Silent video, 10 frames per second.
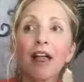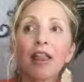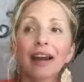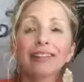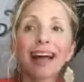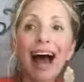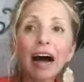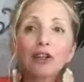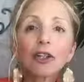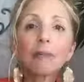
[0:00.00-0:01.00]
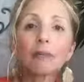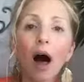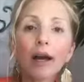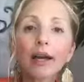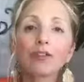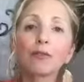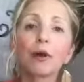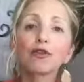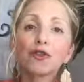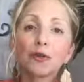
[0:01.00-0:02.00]
that is actually blocking us from our
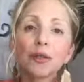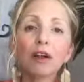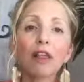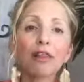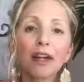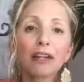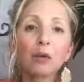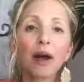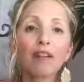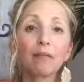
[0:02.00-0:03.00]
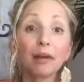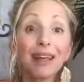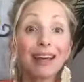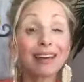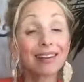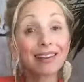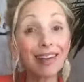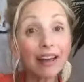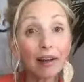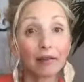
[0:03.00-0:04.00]
truest authentic way of being
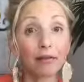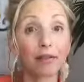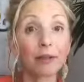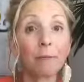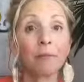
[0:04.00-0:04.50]
lives.